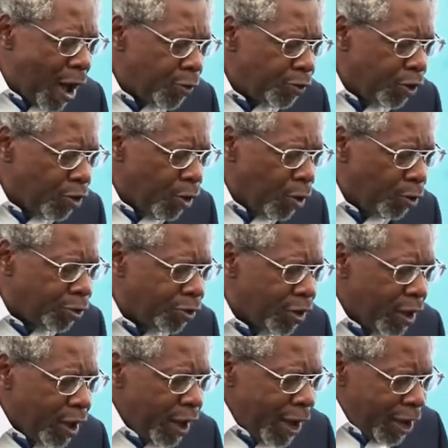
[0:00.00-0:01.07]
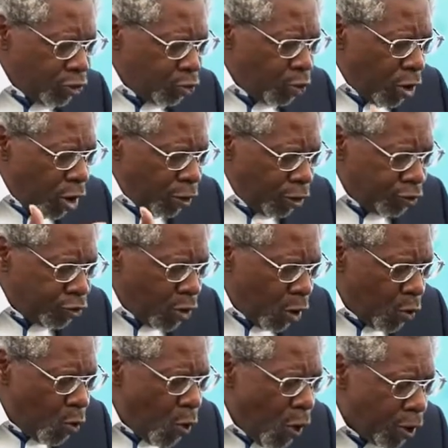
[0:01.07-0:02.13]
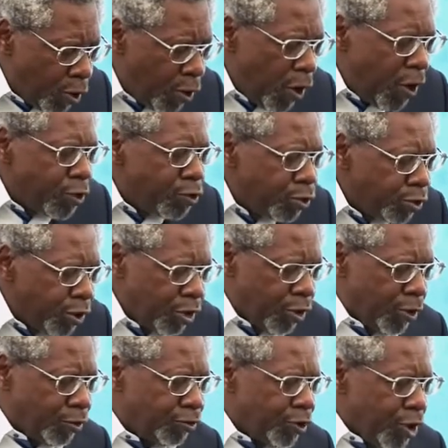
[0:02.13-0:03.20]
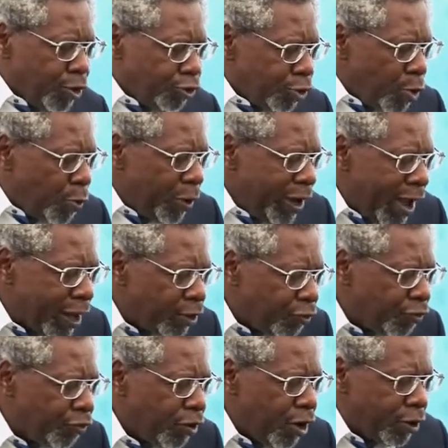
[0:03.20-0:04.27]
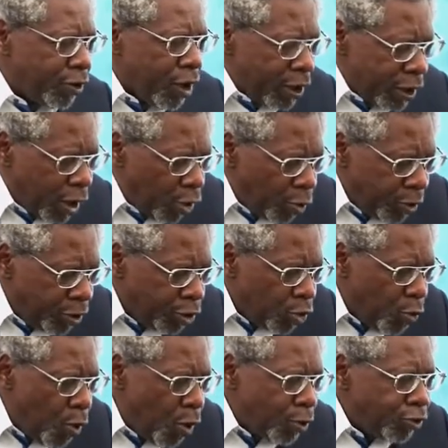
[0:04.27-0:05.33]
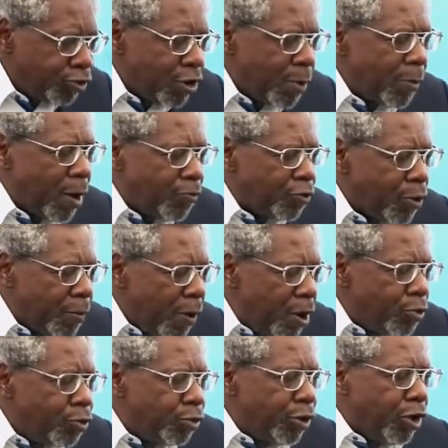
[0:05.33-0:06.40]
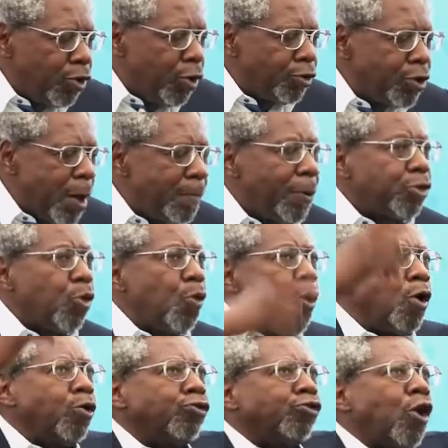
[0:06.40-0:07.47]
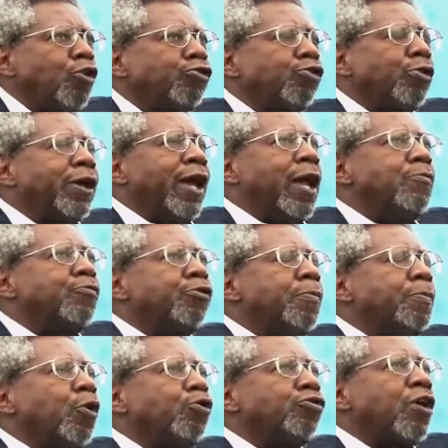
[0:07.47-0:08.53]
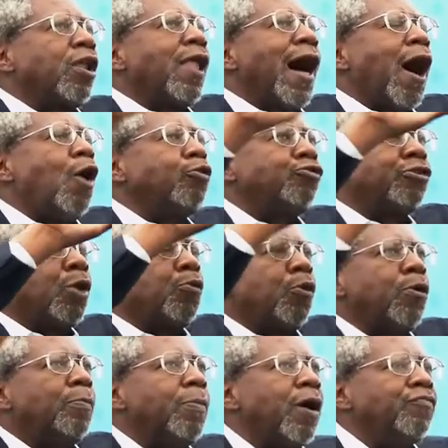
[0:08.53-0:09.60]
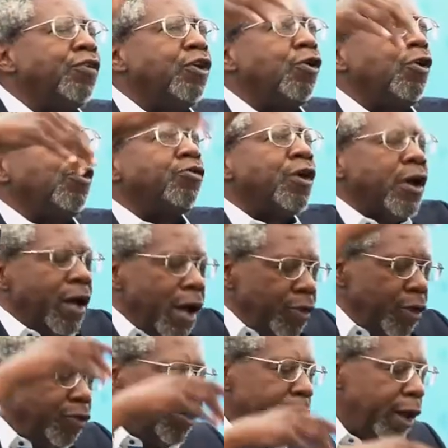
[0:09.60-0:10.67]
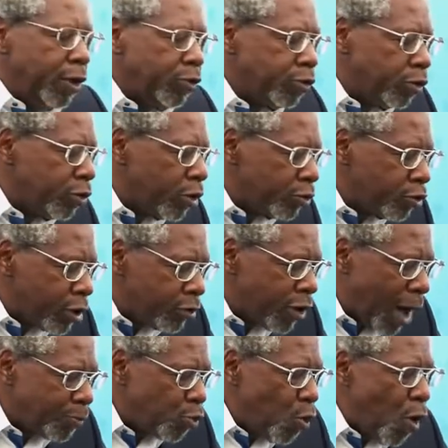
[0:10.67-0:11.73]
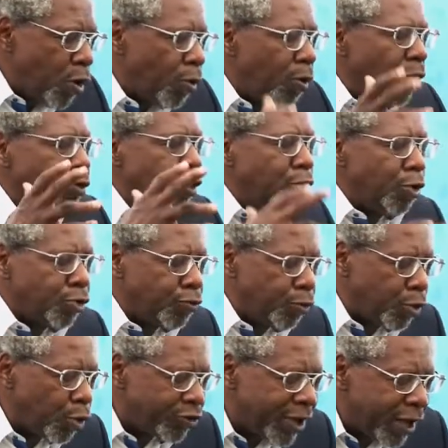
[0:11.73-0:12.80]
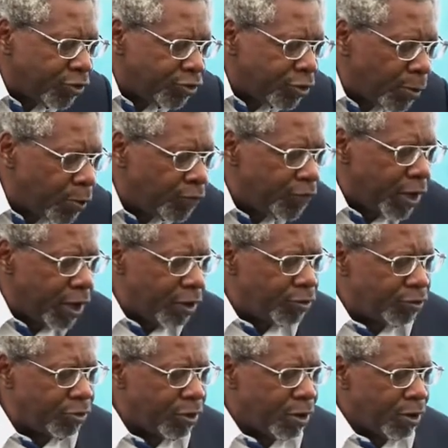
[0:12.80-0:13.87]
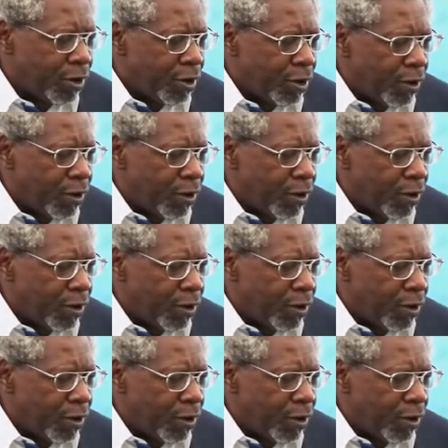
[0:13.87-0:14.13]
around the earth as well as uh, water under the earth. So when we had the flood, not only did the waters come up from under the earth, but the waters also came from those clouds that were above the earth, and then they uh, dropped water on the earth for those X number of days.